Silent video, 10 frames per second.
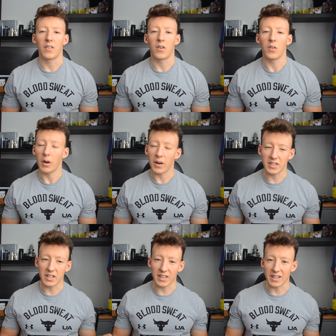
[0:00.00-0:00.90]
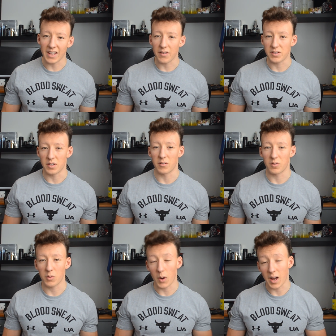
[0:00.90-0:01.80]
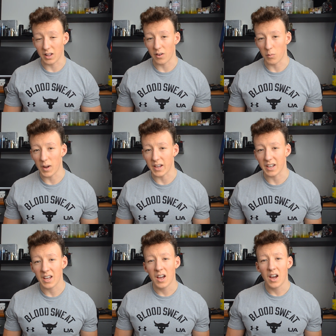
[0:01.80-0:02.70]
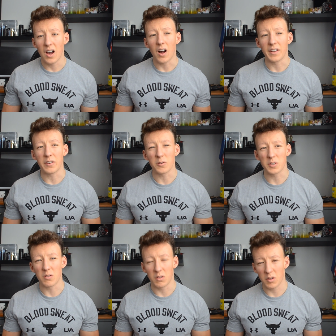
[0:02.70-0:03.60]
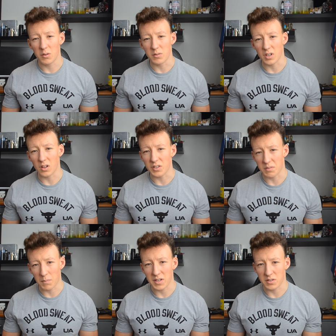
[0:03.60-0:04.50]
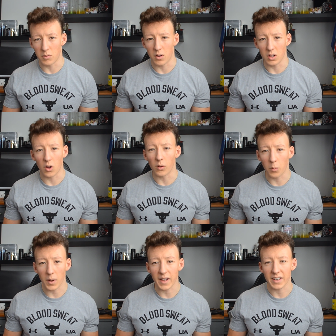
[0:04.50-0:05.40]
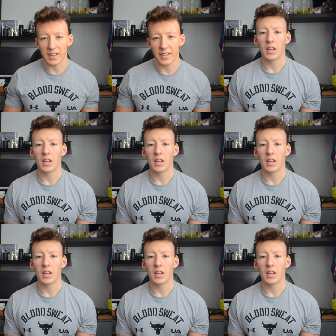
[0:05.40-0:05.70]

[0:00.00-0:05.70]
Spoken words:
although I did get down to quite a low weight, I did also lose a lot of muscle along the way.